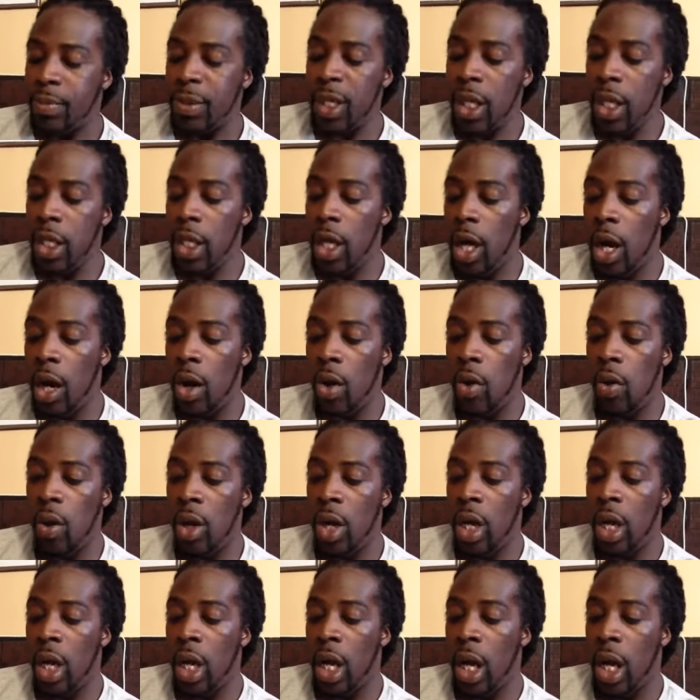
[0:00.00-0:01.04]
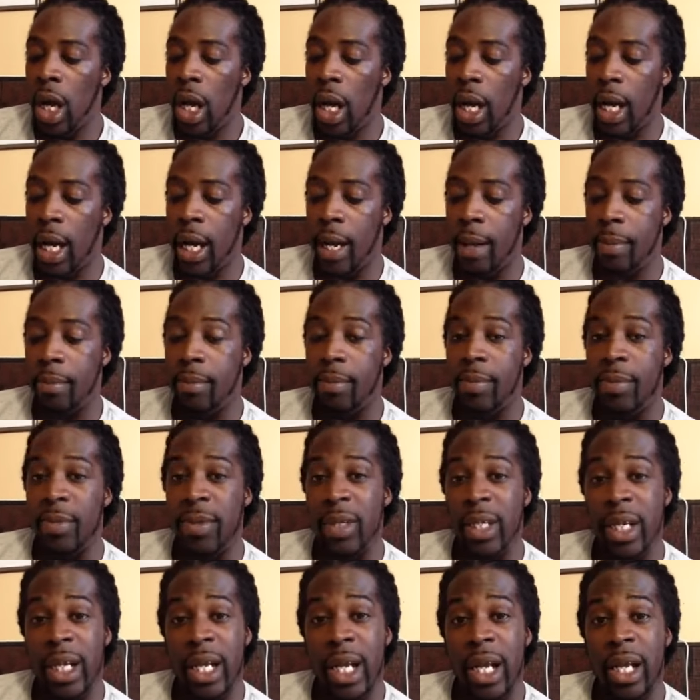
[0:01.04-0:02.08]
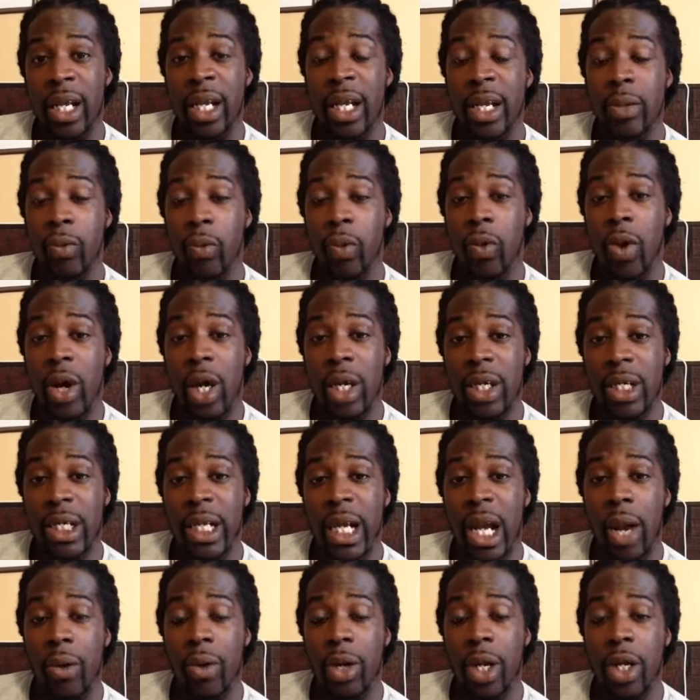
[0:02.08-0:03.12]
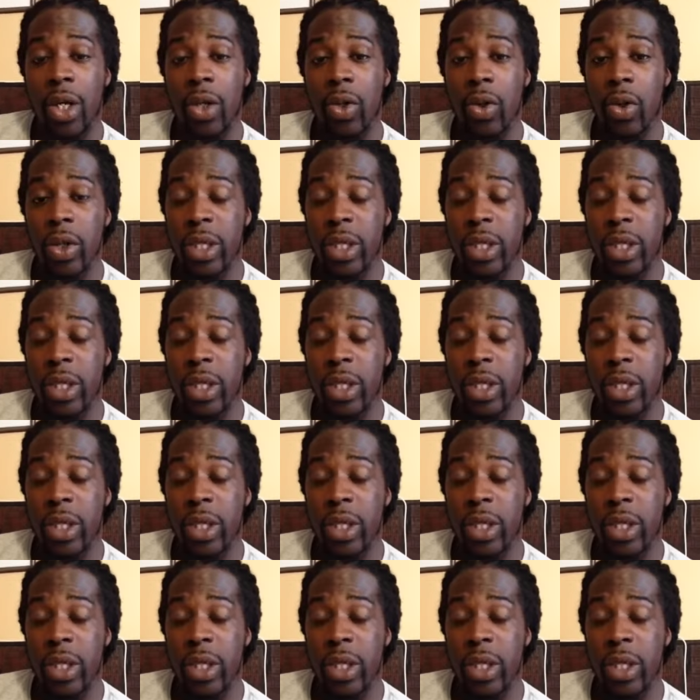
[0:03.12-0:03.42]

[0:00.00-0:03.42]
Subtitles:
Now, one thing I want to do,